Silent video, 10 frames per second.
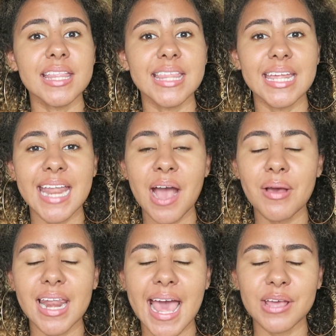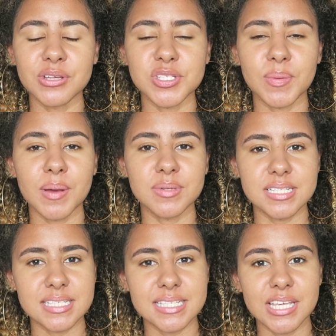they now allow you to be able
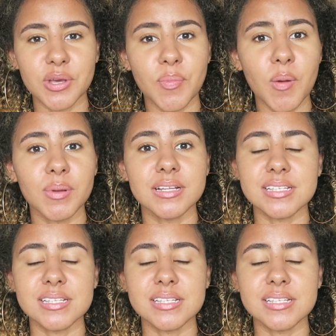to see your popular